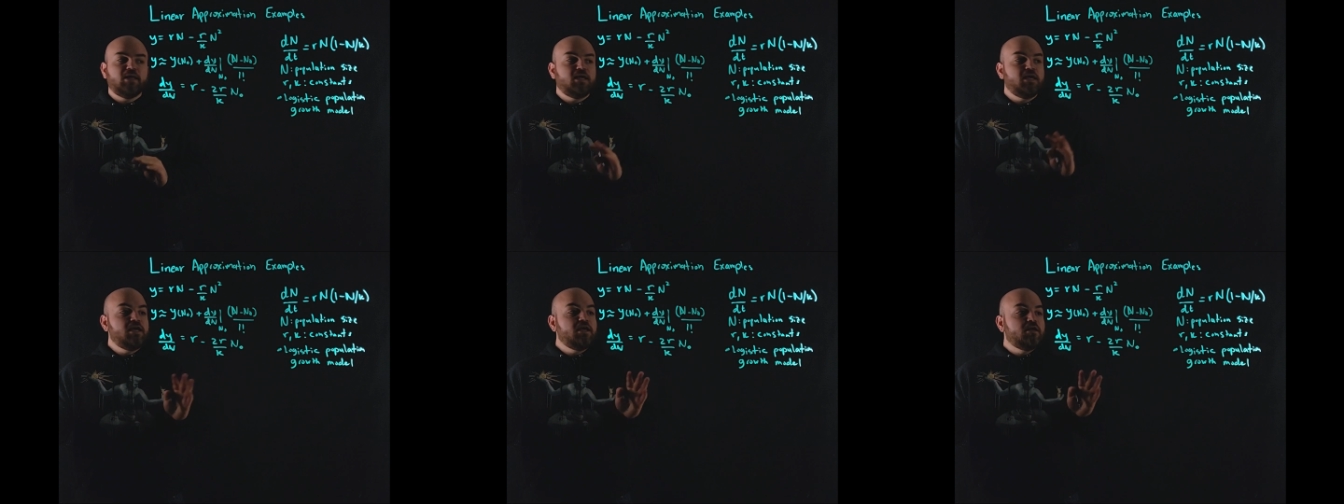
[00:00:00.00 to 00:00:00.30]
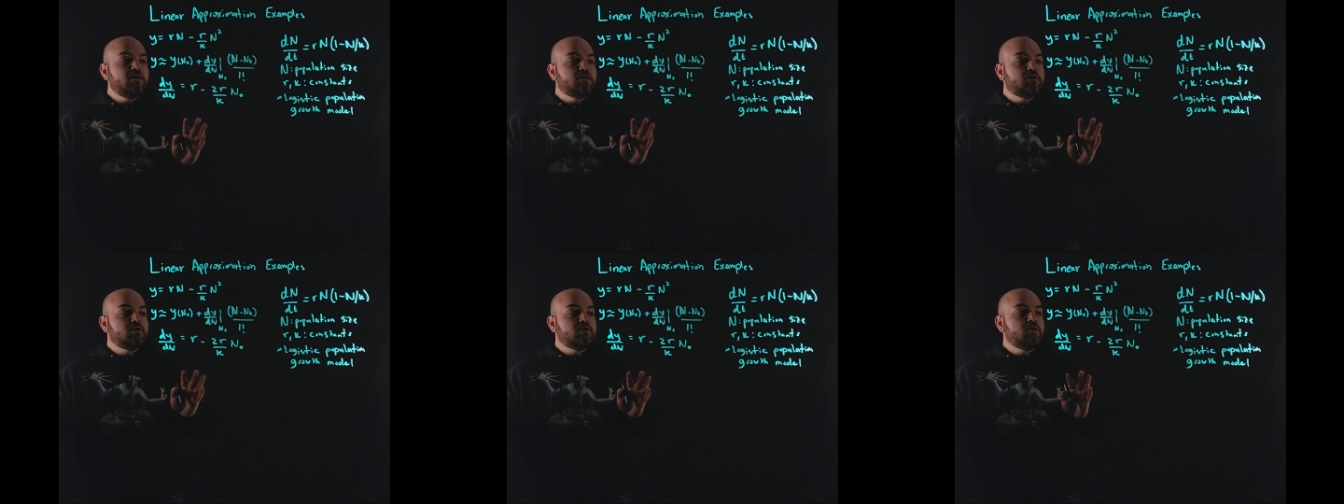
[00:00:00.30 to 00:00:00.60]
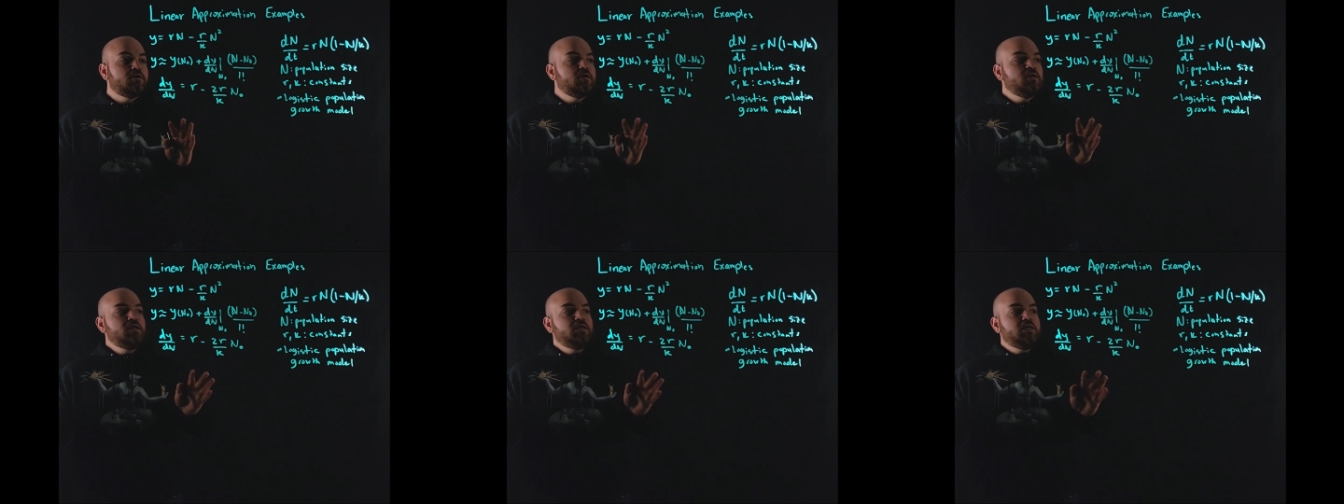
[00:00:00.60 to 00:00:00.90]
Here,
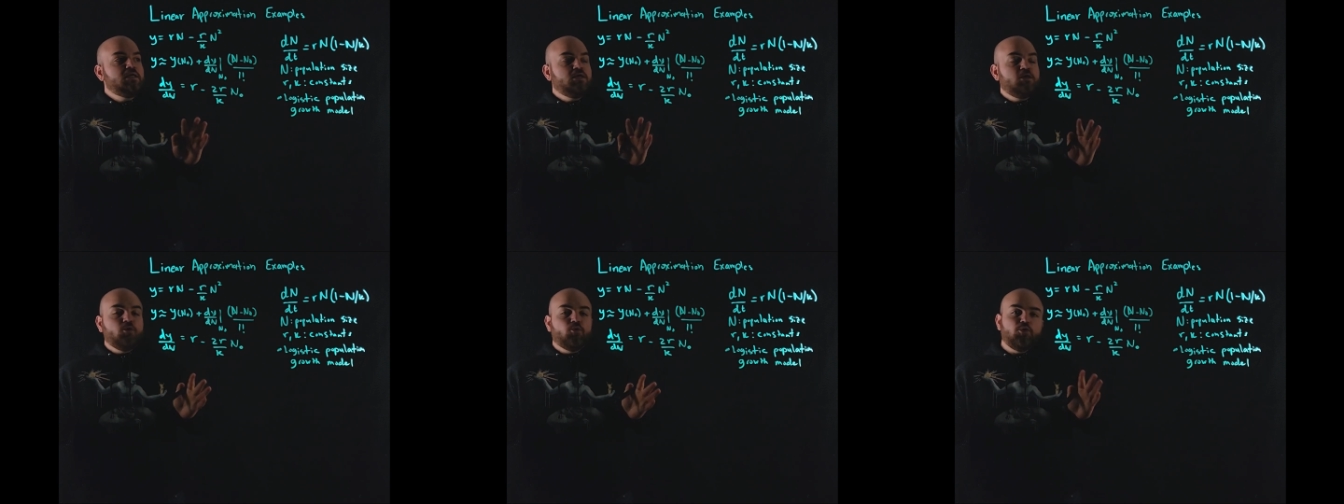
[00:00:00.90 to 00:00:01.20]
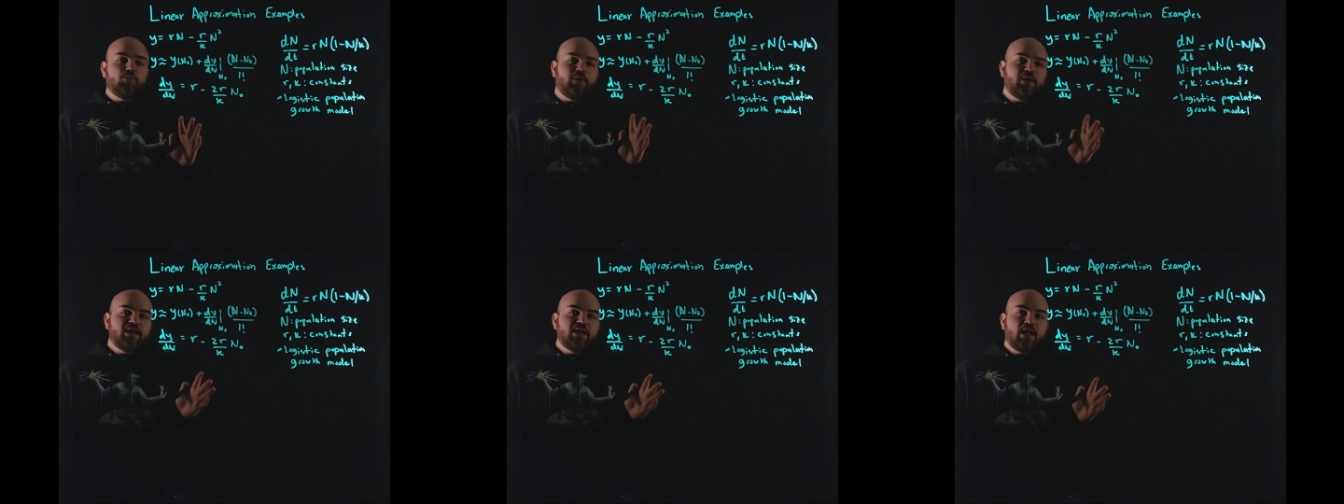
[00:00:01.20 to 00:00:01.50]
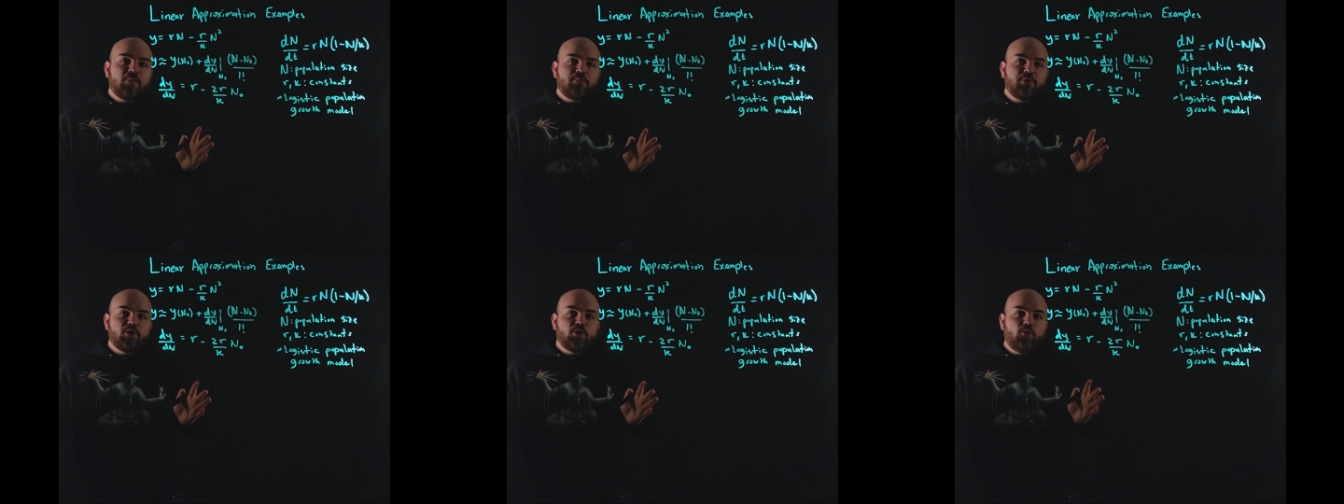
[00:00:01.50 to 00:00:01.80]
we might
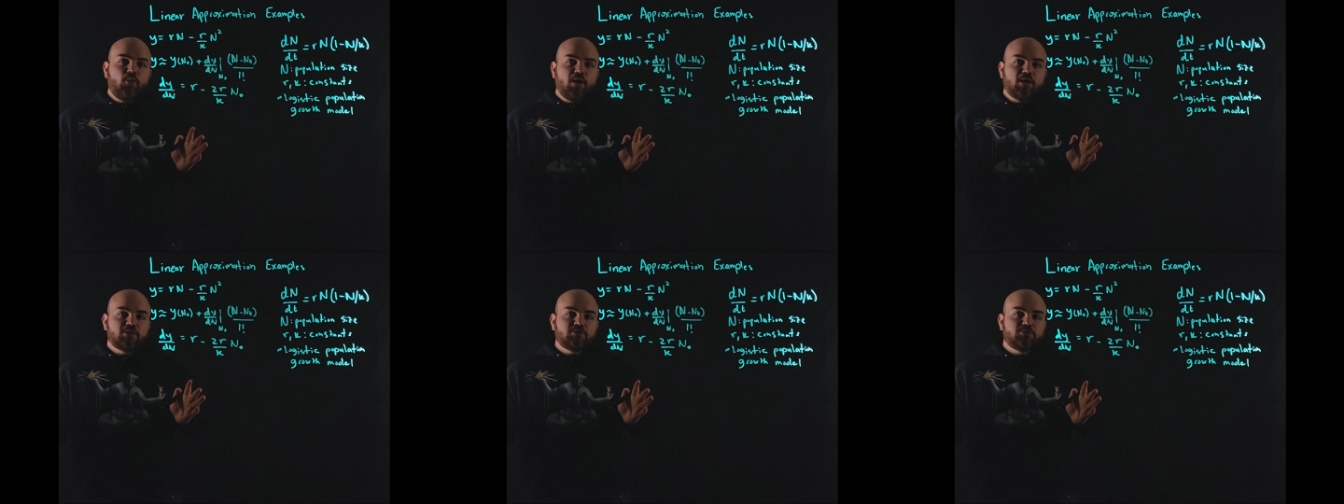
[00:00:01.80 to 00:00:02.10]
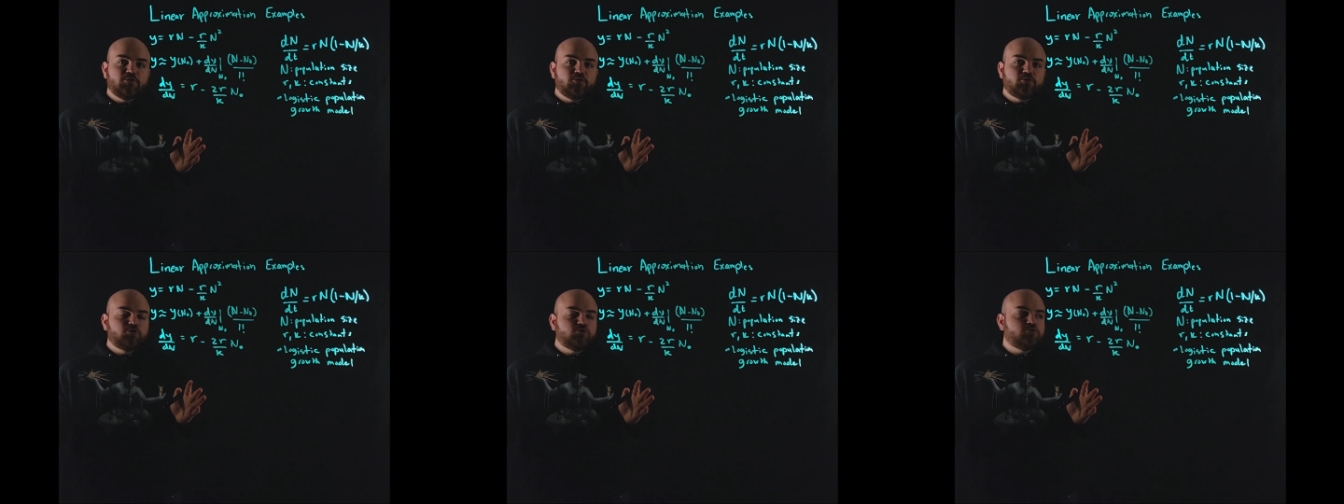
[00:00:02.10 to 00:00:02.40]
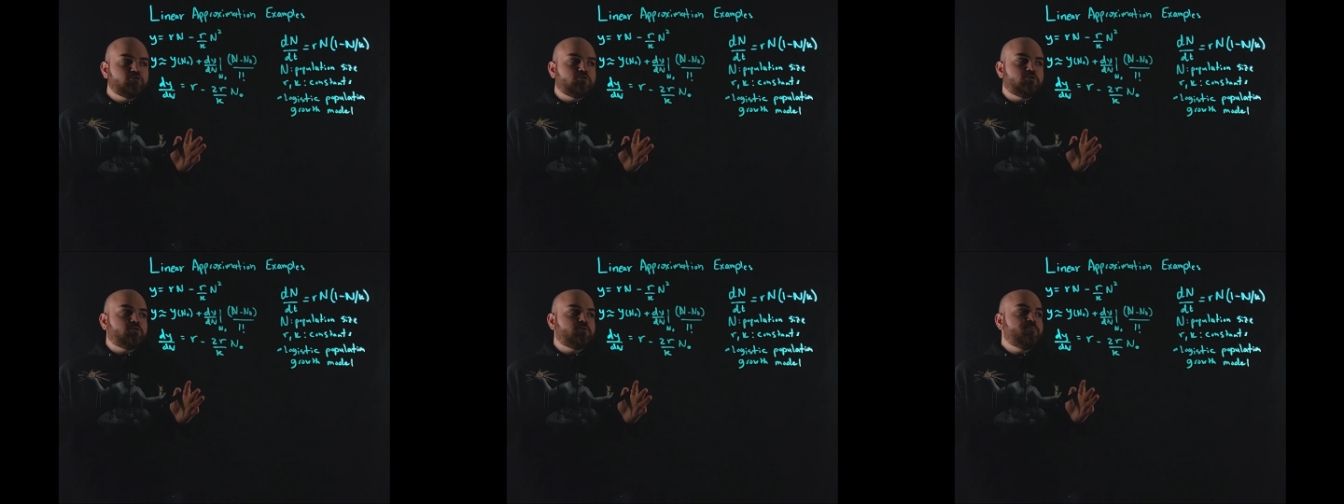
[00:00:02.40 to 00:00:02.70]
not be quite so
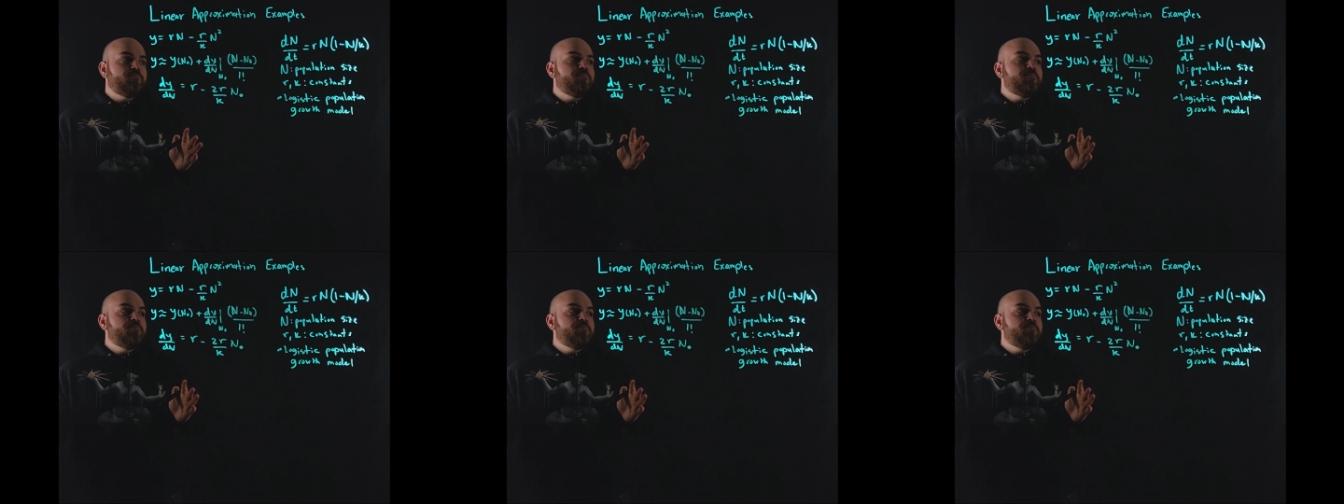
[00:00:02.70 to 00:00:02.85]
sure.